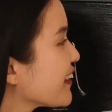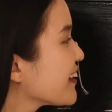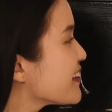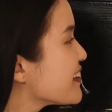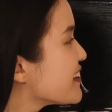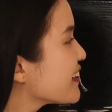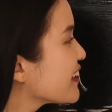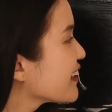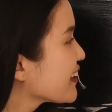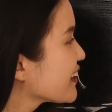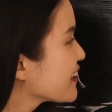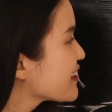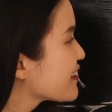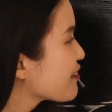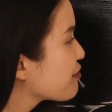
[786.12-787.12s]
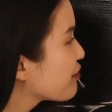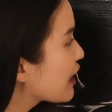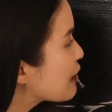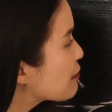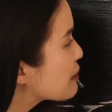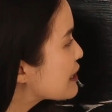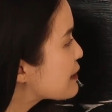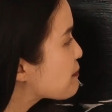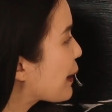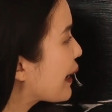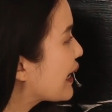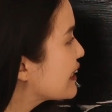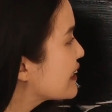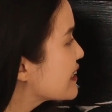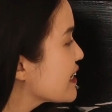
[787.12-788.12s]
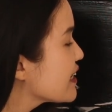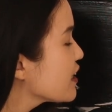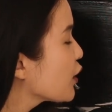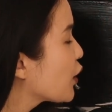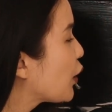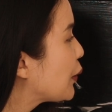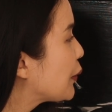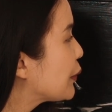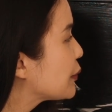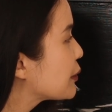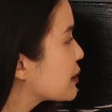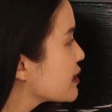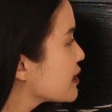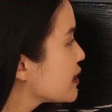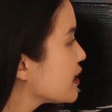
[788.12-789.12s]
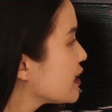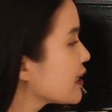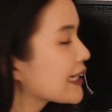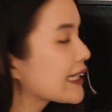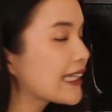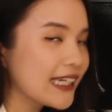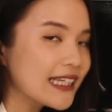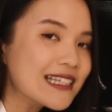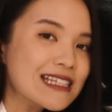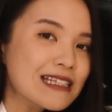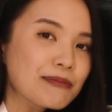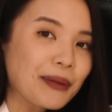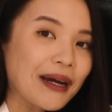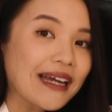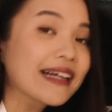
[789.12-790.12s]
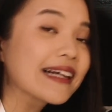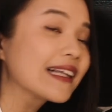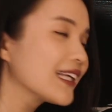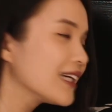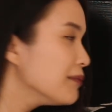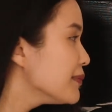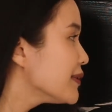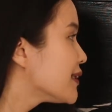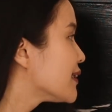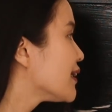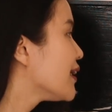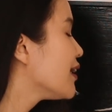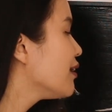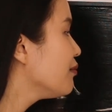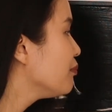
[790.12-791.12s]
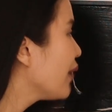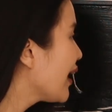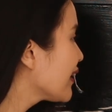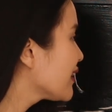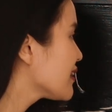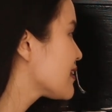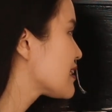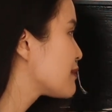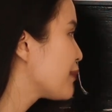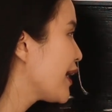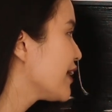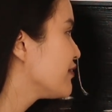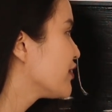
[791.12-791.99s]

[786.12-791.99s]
this is a famous painting called Kiss by Klimt but this is my